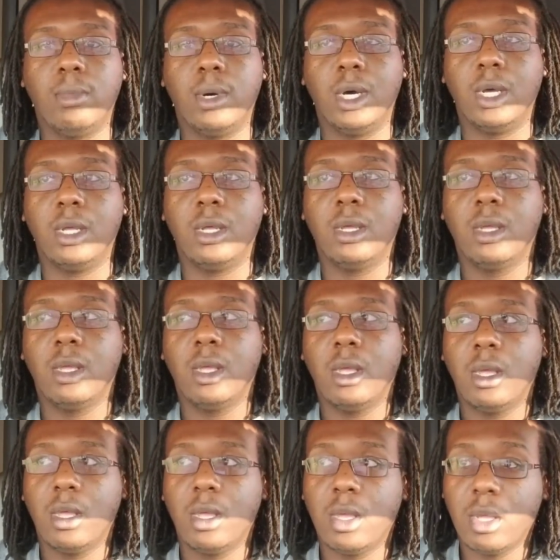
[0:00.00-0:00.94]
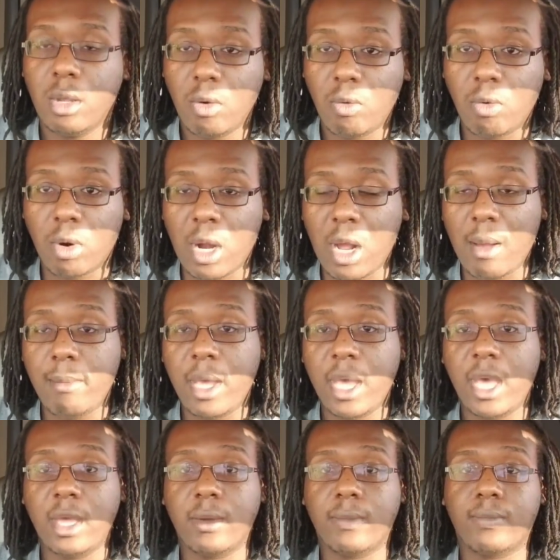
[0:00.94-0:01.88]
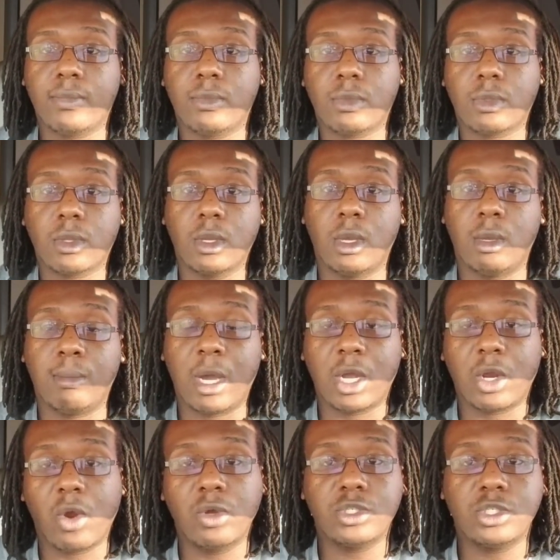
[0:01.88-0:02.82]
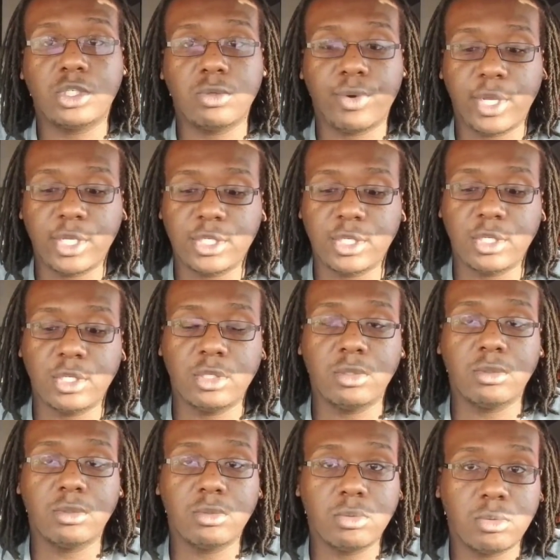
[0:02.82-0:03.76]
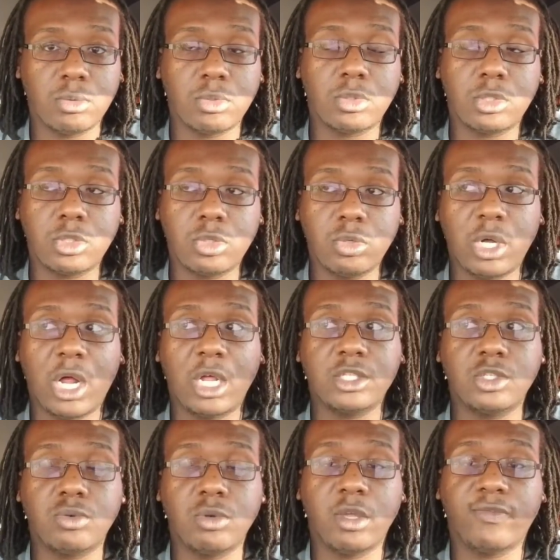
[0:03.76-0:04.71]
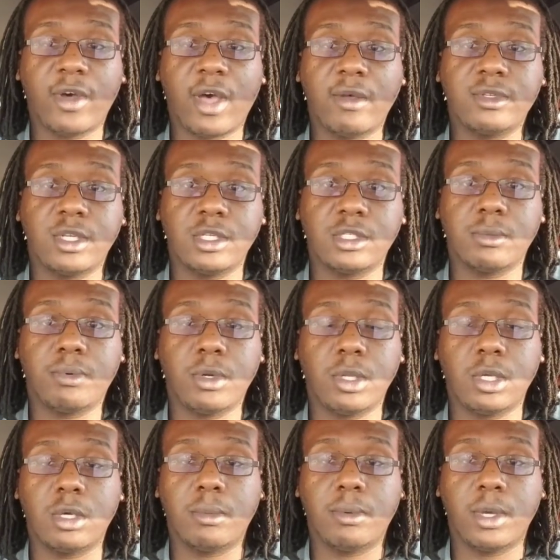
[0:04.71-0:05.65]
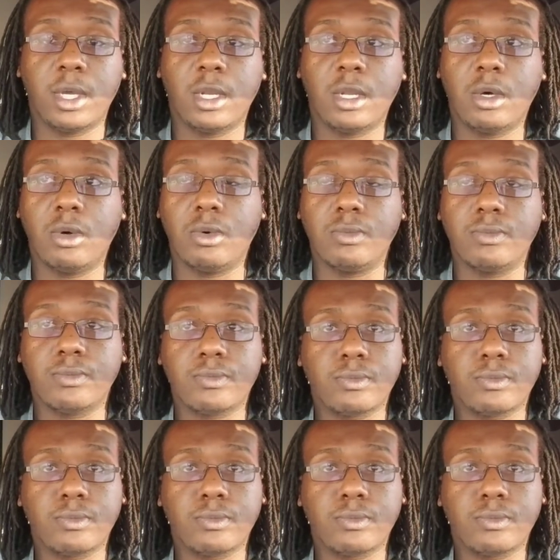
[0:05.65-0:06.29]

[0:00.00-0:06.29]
But where I'm at, in my current situation, $2.25 is a pretty good paying load.